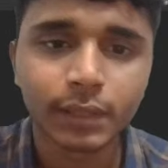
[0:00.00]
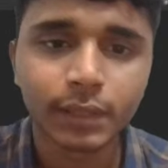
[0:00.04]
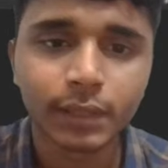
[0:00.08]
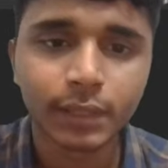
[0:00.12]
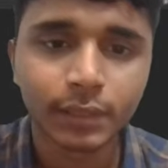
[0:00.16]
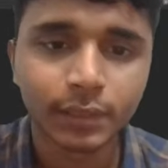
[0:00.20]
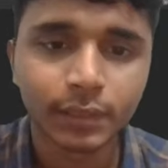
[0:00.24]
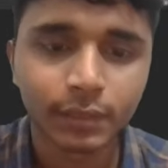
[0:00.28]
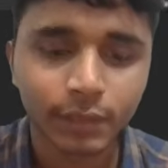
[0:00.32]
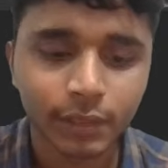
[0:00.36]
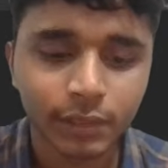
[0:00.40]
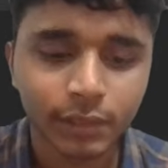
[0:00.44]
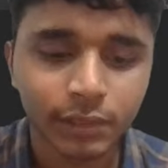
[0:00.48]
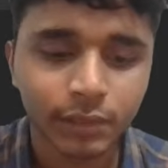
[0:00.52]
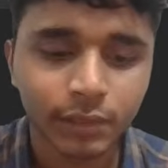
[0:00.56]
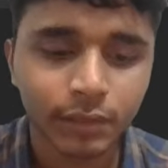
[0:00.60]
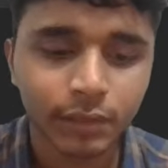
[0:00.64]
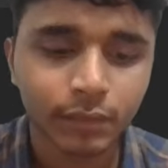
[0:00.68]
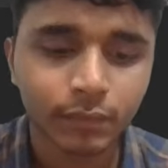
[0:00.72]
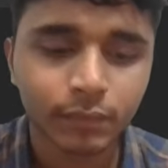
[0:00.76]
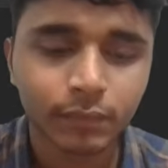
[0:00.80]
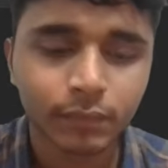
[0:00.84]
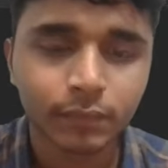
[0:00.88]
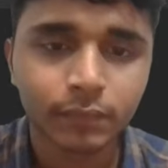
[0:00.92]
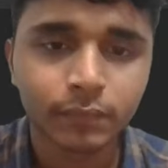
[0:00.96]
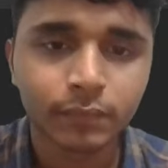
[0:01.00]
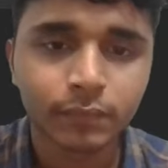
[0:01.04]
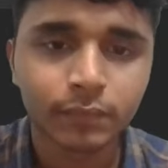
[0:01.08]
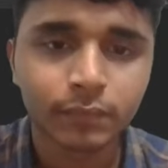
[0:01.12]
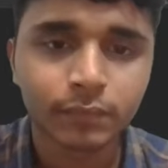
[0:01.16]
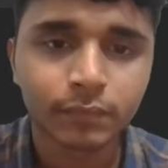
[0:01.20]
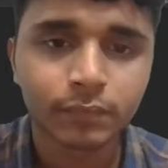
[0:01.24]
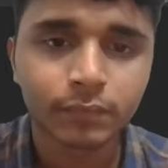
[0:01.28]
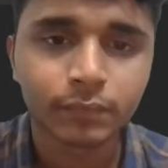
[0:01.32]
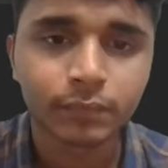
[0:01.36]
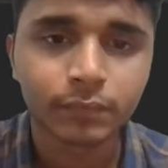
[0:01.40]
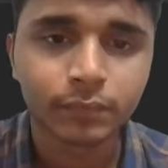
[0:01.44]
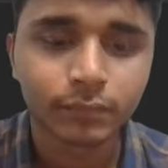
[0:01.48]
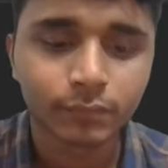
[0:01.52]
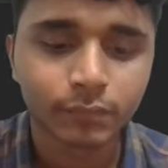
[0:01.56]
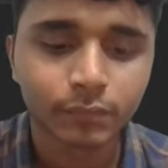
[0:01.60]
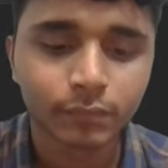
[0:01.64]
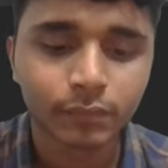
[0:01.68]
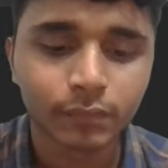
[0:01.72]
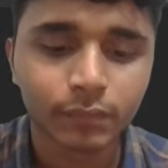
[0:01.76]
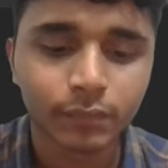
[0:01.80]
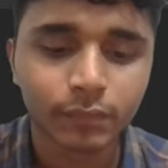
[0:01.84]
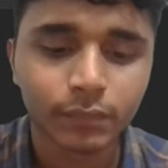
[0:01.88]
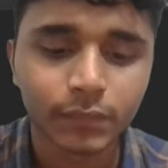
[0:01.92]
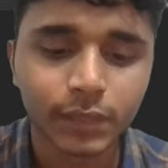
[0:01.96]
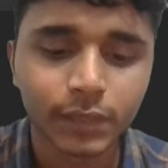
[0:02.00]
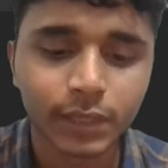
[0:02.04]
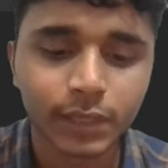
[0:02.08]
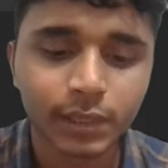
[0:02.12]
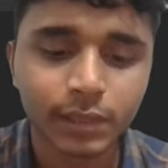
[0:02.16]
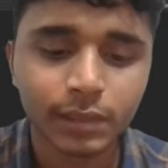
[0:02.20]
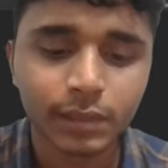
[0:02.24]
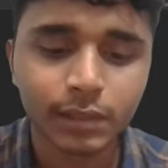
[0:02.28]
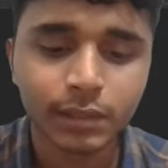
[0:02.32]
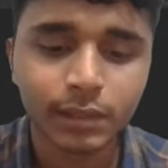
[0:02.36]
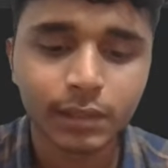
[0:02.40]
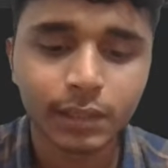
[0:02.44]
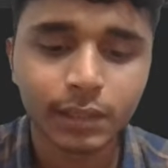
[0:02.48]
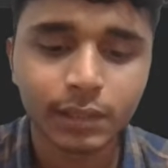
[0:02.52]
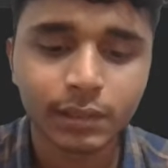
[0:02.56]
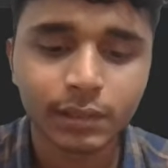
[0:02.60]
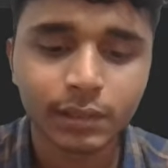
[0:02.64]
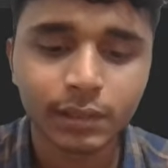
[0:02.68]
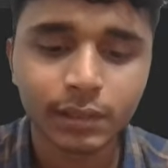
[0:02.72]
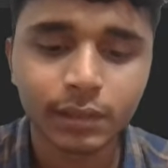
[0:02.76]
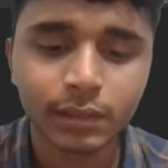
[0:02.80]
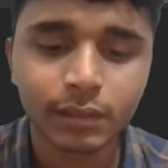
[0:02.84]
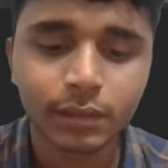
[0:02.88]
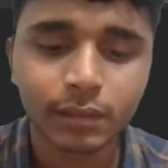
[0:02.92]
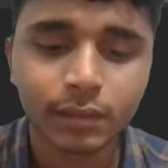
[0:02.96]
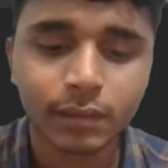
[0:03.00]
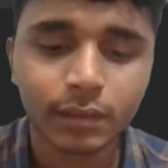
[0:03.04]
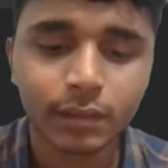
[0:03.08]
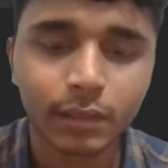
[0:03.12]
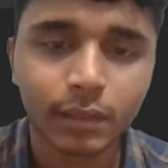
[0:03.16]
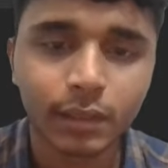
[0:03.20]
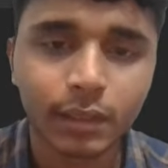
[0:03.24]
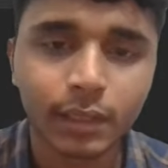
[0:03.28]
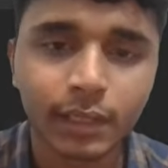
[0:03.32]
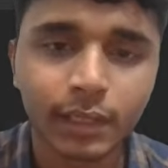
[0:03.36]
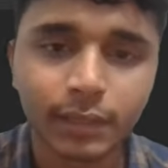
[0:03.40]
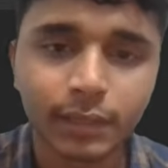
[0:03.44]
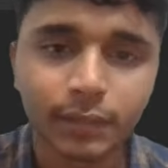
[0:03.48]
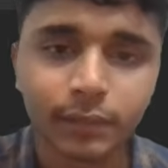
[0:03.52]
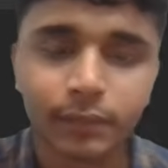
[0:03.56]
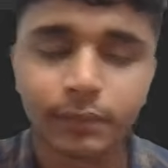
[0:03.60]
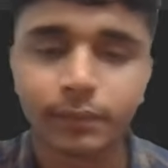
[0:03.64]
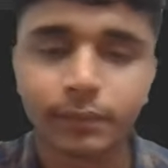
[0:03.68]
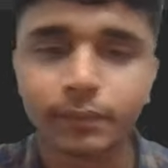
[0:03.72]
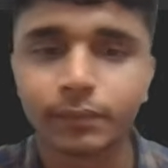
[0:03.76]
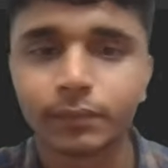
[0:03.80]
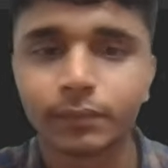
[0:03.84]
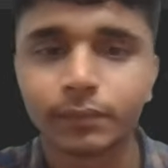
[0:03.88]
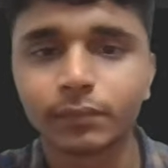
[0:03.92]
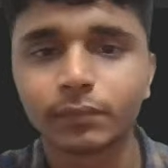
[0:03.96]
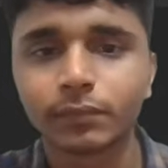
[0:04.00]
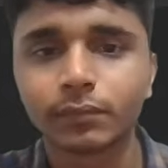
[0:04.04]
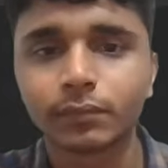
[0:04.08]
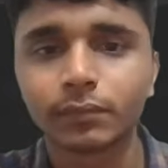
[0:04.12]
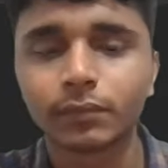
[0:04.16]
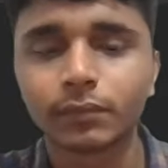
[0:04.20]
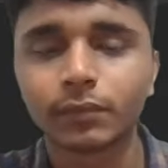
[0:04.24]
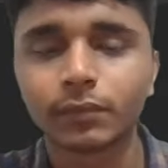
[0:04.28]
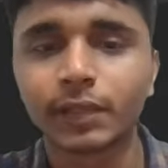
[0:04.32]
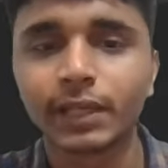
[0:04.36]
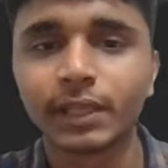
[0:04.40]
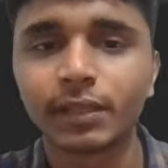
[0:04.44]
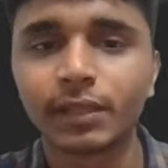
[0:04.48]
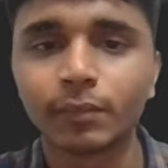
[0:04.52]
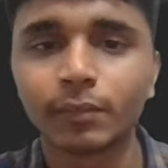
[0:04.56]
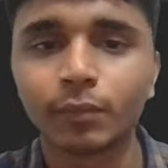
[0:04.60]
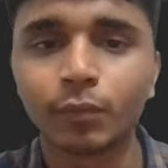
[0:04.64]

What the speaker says: Integer j is less than I, right?